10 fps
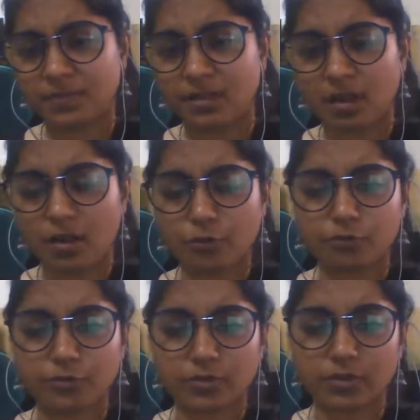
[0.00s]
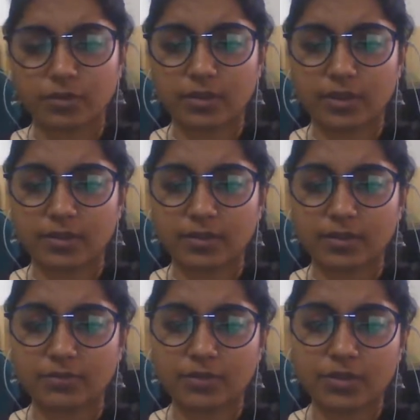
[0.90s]
outward and
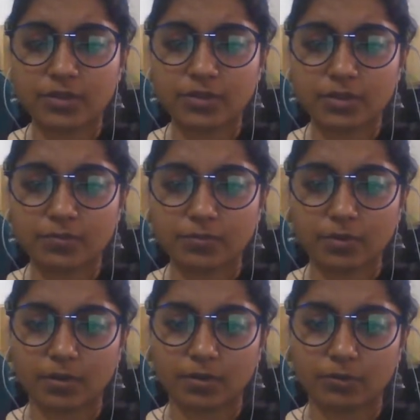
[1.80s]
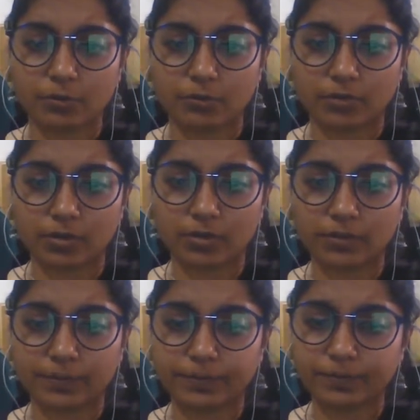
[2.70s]
deviated part of the
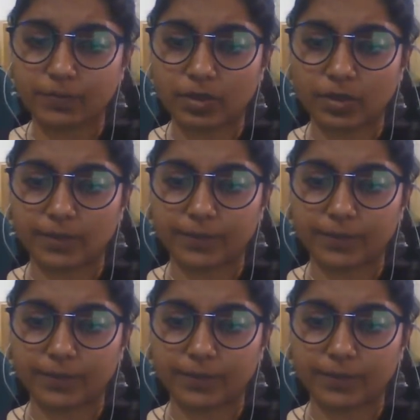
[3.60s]
eye.